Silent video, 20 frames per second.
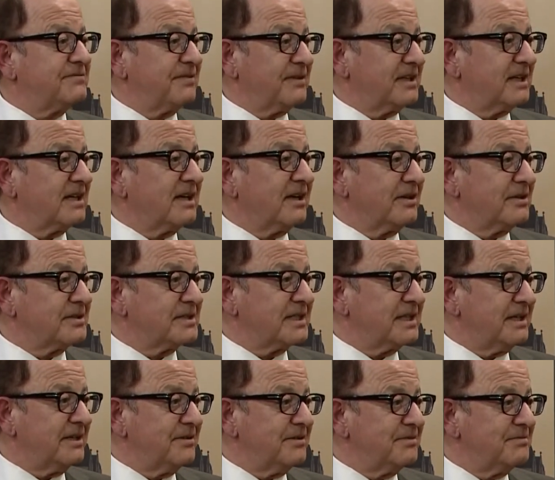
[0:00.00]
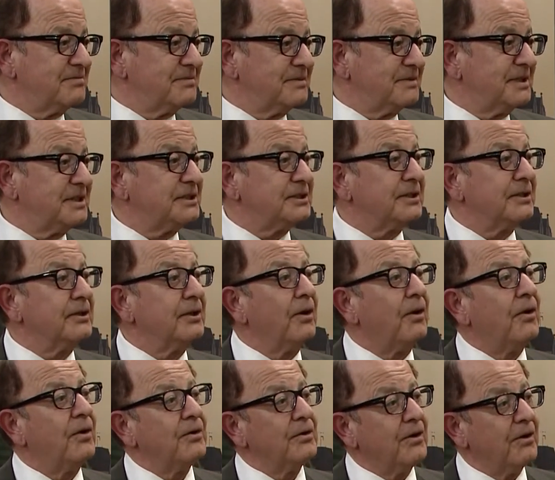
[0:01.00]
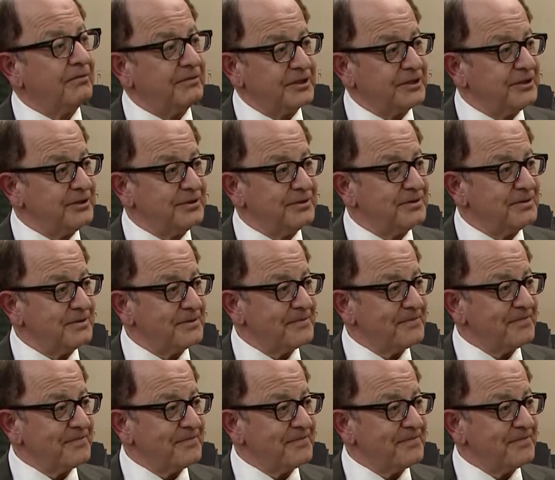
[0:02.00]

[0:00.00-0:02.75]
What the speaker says: for the Coliseum is long overdue.